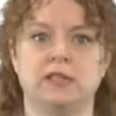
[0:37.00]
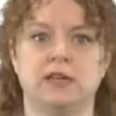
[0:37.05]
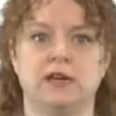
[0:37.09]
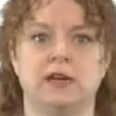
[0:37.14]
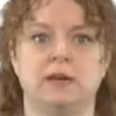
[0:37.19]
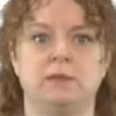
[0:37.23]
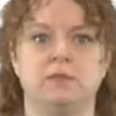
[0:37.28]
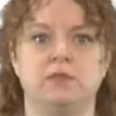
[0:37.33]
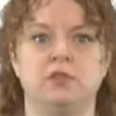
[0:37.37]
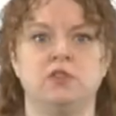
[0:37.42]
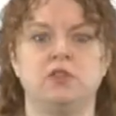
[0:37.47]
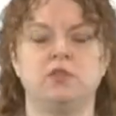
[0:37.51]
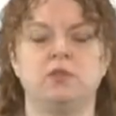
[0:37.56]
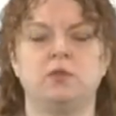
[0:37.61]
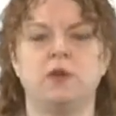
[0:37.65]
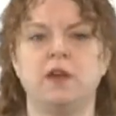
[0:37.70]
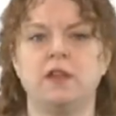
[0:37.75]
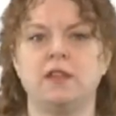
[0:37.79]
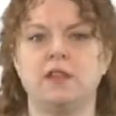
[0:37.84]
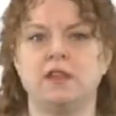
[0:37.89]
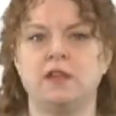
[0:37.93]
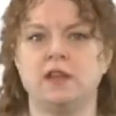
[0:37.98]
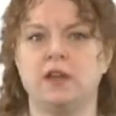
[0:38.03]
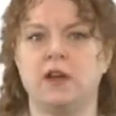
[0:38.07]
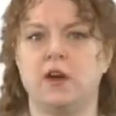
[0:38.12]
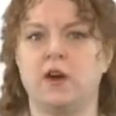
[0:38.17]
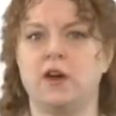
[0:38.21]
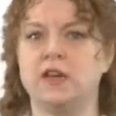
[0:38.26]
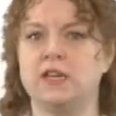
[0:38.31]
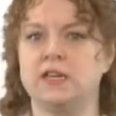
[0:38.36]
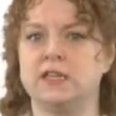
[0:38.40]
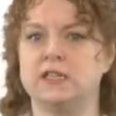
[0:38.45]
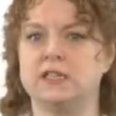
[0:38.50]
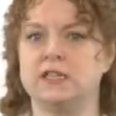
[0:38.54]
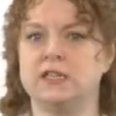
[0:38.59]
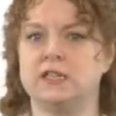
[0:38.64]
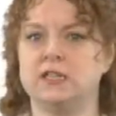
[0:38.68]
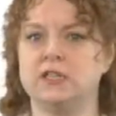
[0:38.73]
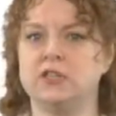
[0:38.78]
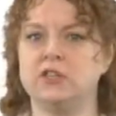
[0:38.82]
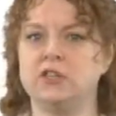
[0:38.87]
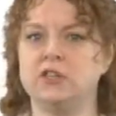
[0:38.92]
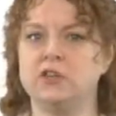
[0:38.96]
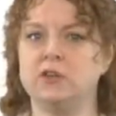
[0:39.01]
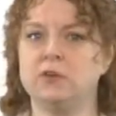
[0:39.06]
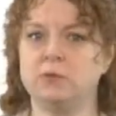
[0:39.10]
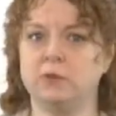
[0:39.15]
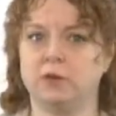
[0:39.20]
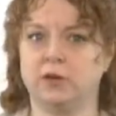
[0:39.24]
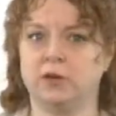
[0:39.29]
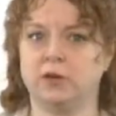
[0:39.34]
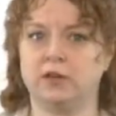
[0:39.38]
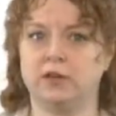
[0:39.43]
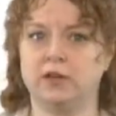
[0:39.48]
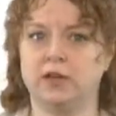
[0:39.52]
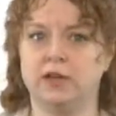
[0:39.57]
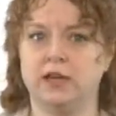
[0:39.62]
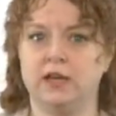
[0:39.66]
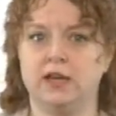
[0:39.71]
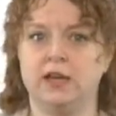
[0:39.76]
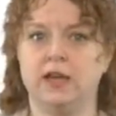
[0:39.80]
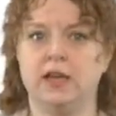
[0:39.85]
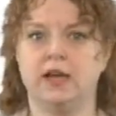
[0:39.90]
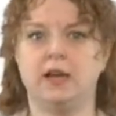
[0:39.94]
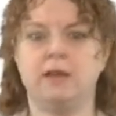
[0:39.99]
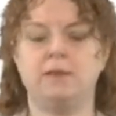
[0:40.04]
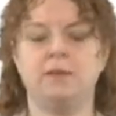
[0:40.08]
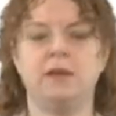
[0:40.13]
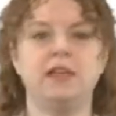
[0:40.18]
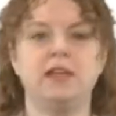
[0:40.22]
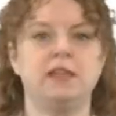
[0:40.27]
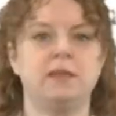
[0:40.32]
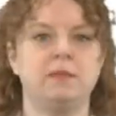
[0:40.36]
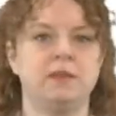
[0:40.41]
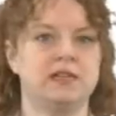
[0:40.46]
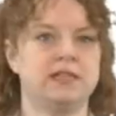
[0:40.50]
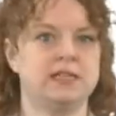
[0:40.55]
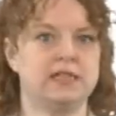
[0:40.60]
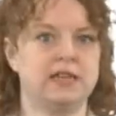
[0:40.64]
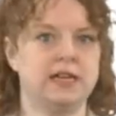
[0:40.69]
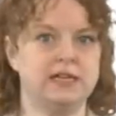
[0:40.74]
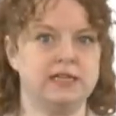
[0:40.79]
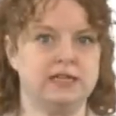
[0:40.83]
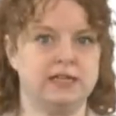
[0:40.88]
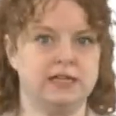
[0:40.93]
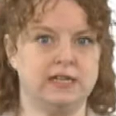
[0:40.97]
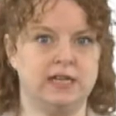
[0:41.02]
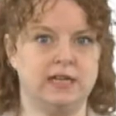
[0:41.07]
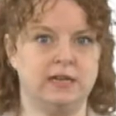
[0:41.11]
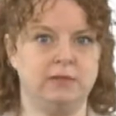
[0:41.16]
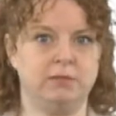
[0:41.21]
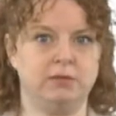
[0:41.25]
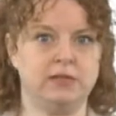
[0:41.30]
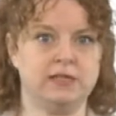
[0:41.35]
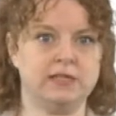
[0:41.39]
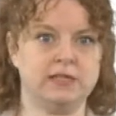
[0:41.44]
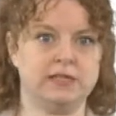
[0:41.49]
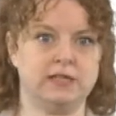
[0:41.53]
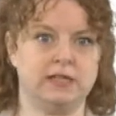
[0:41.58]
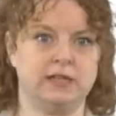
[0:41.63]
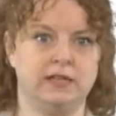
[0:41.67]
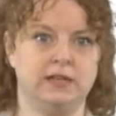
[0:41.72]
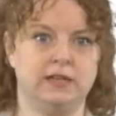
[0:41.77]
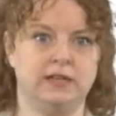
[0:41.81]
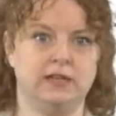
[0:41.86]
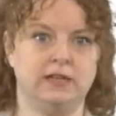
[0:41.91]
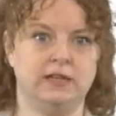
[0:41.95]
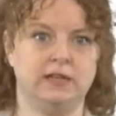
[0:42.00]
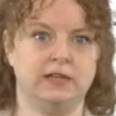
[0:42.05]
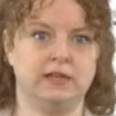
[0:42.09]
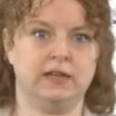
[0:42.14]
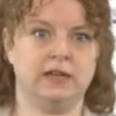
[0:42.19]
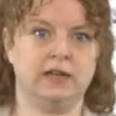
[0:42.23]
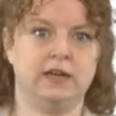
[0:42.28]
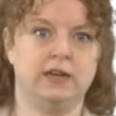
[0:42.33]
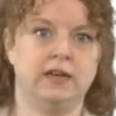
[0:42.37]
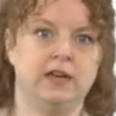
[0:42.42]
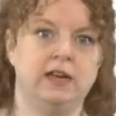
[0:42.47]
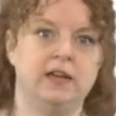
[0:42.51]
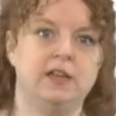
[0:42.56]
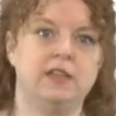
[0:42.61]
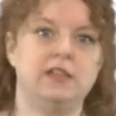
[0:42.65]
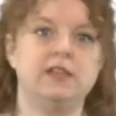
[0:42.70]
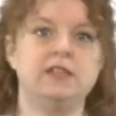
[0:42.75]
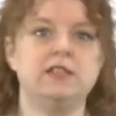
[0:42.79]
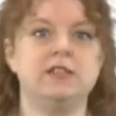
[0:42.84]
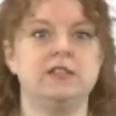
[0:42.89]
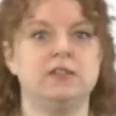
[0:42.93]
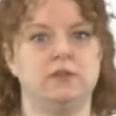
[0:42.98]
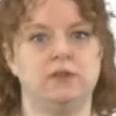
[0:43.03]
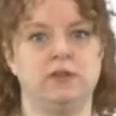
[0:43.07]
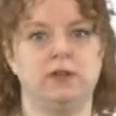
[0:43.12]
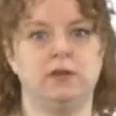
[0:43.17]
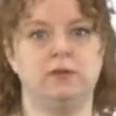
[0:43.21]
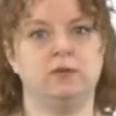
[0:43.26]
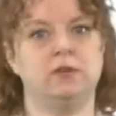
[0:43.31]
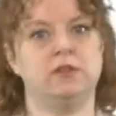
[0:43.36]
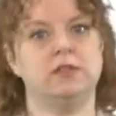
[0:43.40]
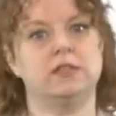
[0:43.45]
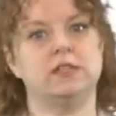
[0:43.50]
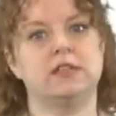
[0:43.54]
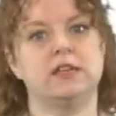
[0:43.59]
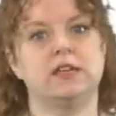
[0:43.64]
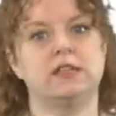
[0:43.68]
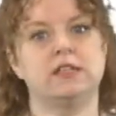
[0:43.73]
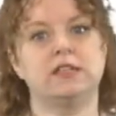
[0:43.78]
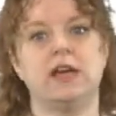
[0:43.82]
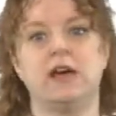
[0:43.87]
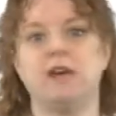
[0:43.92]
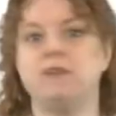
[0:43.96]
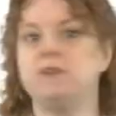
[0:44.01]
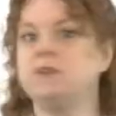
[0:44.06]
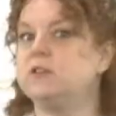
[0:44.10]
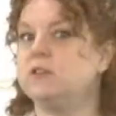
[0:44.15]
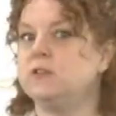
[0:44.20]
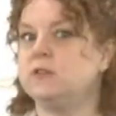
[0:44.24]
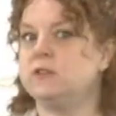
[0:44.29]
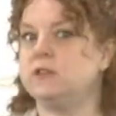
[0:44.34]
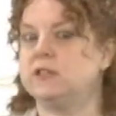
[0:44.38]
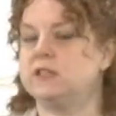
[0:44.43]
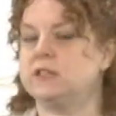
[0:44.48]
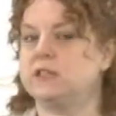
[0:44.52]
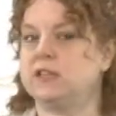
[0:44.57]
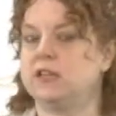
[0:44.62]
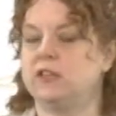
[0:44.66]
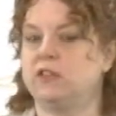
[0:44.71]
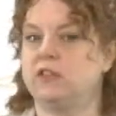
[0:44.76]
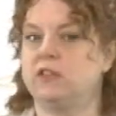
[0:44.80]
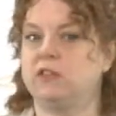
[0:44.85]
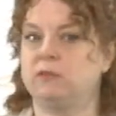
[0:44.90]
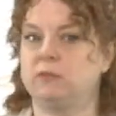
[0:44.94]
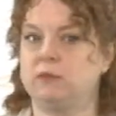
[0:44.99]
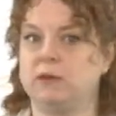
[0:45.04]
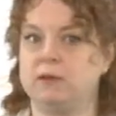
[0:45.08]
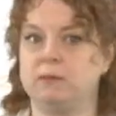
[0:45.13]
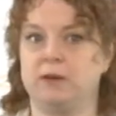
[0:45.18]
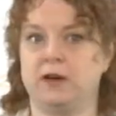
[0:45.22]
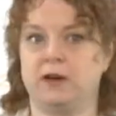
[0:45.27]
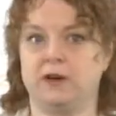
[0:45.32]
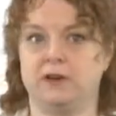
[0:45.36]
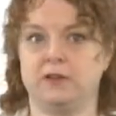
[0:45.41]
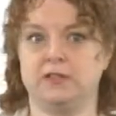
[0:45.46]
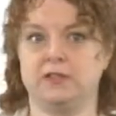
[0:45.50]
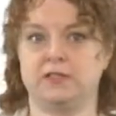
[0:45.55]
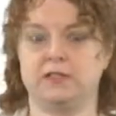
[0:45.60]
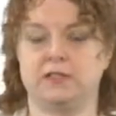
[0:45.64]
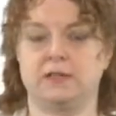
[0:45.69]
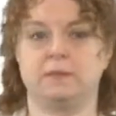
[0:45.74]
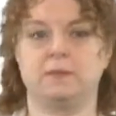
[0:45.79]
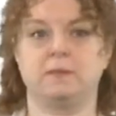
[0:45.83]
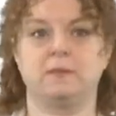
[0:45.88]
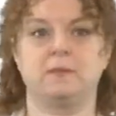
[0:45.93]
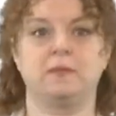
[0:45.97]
time to draw the audience into your world and make them excited to keep listening. In this unit, we'll discuss how to do this in 3 parts.